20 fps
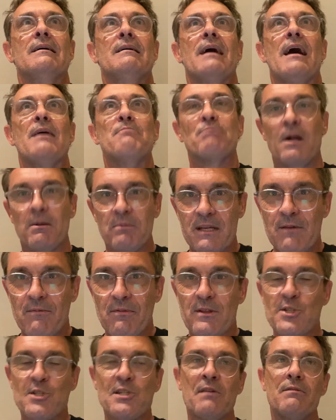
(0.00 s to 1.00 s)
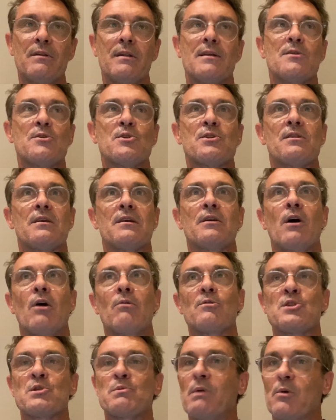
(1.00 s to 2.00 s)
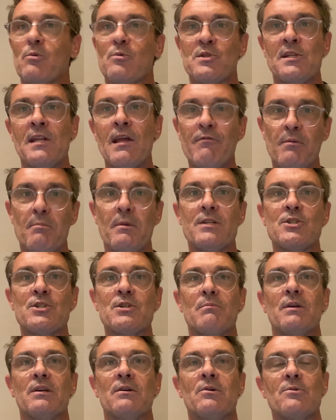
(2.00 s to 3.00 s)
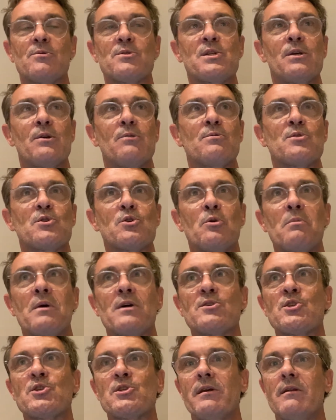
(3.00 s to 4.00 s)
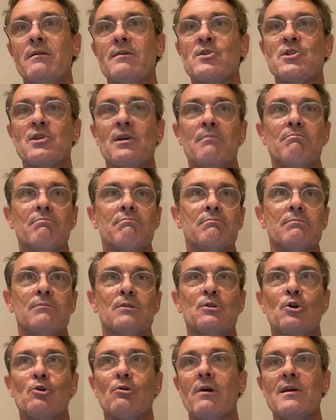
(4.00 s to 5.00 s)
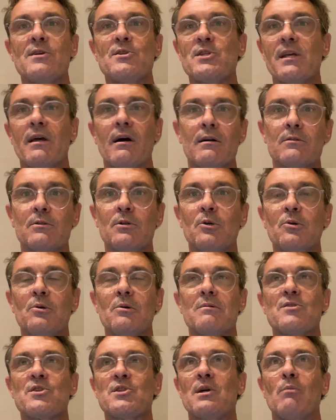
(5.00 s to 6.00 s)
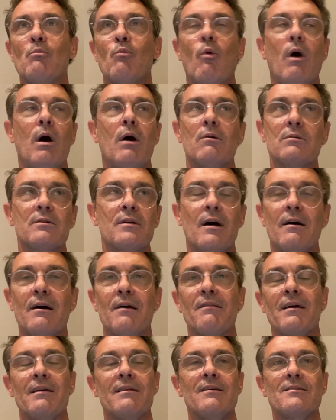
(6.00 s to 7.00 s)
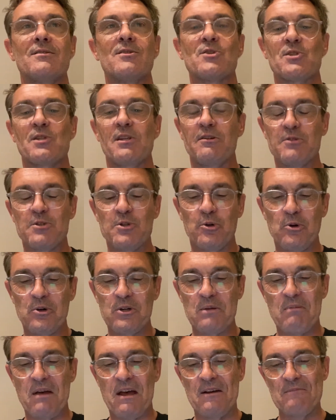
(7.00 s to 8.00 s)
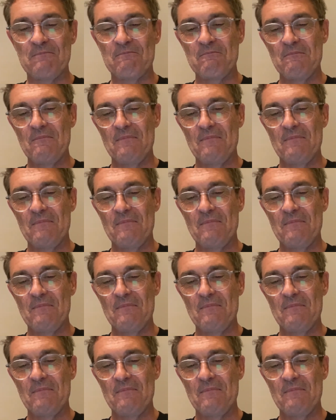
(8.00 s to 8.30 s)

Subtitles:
and probably even the 70s, the Holy Spirit was never mentioned because he was almost seen as some crazy uncle, some wild guy that you just didn't talk about.